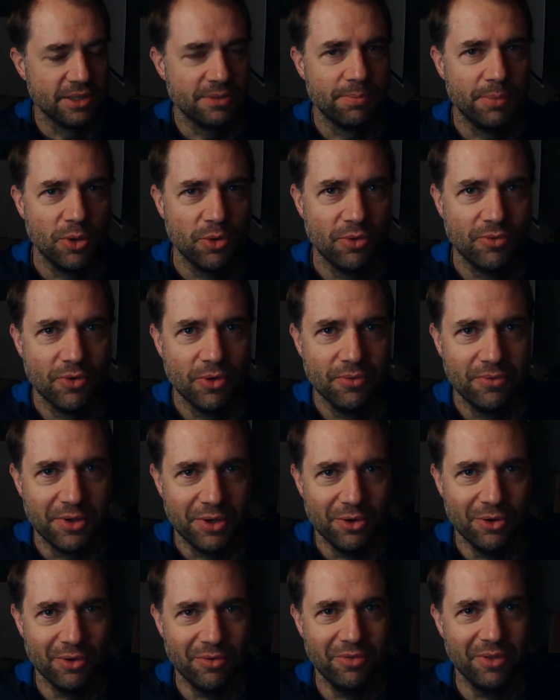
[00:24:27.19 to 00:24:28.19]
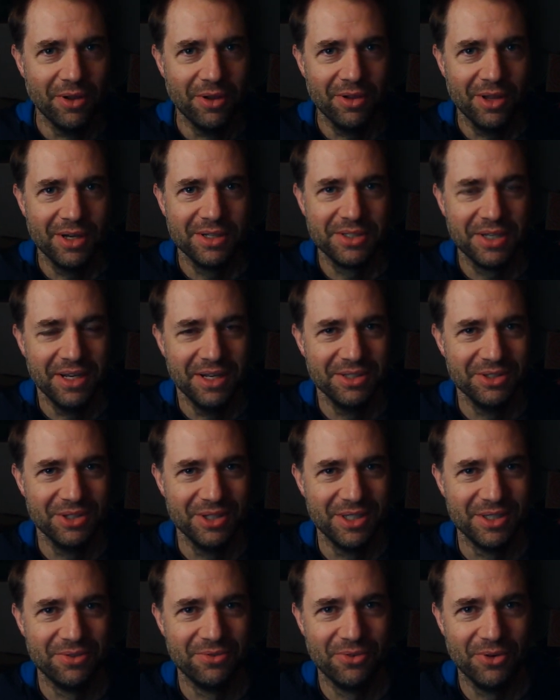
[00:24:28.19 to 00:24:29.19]
beautiful view of the Los
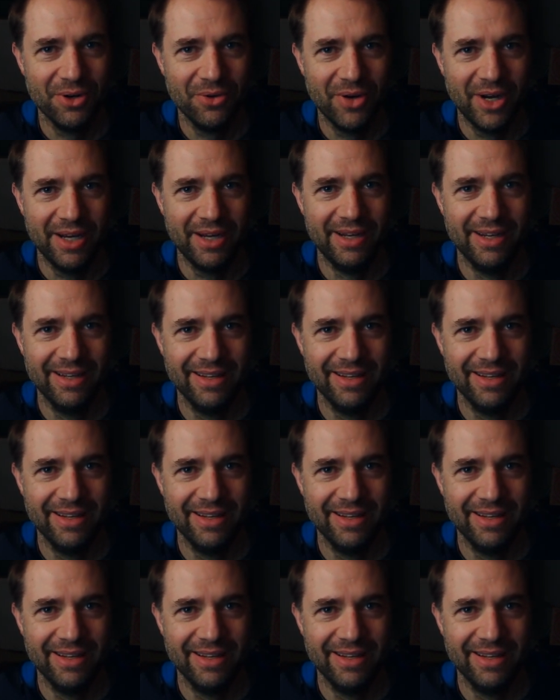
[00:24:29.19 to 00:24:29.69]
Angeles freeway.